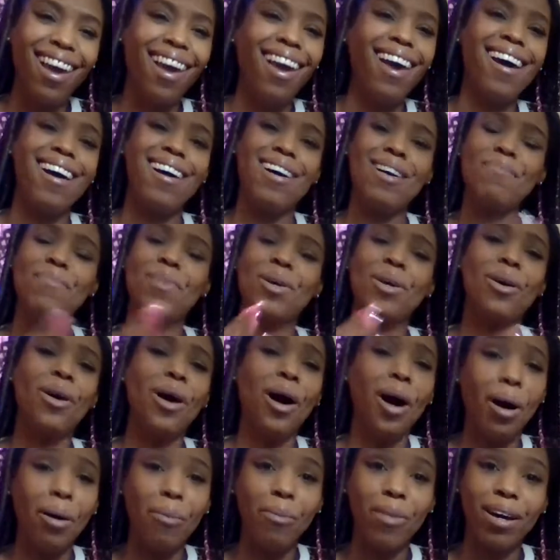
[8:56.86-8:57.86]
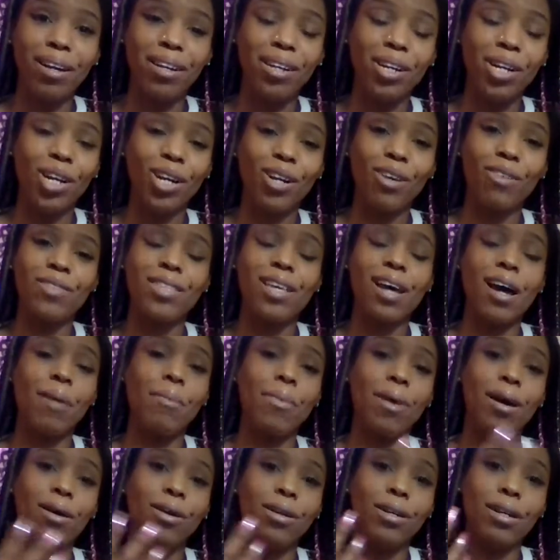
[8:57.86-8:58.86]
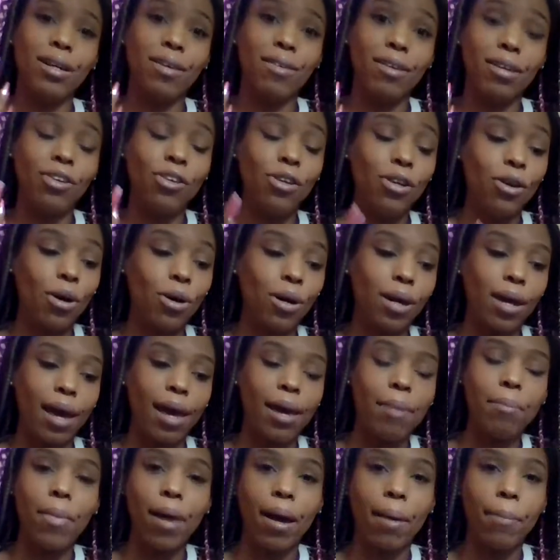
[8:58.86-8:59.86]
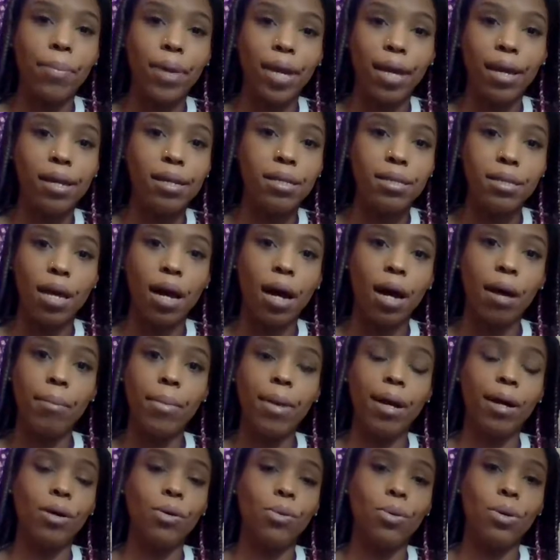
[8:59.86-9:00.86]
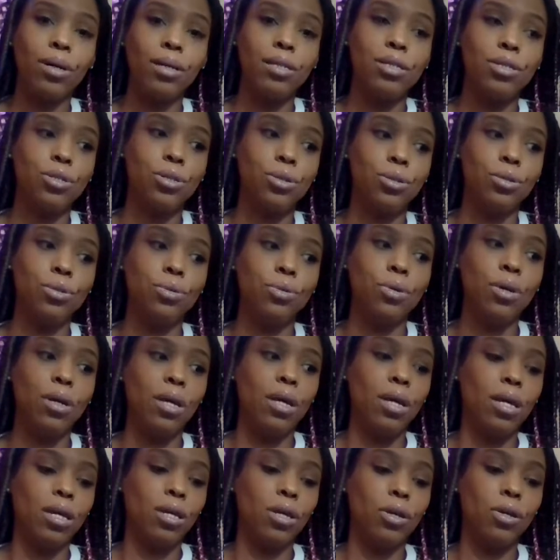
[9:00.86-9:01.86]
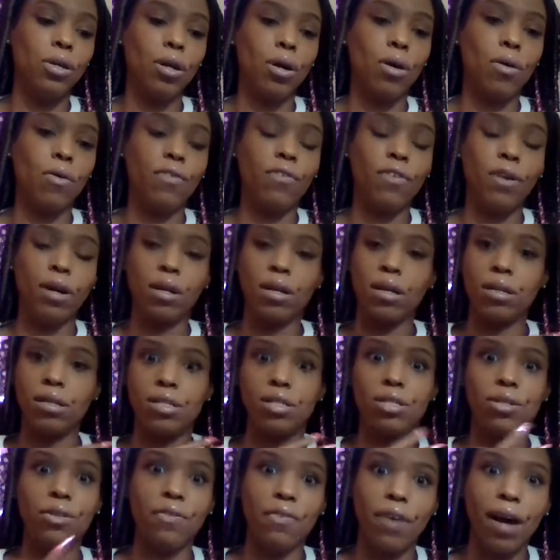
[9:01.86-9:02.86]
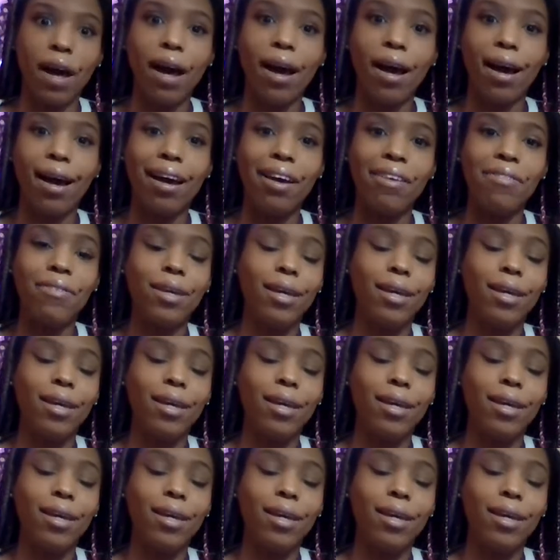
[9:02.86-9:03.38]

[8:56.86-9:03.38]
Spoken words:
How am I going to calm my nerves? How am I going to, you know, gain my peace? How am I going to, you know, fucking survive?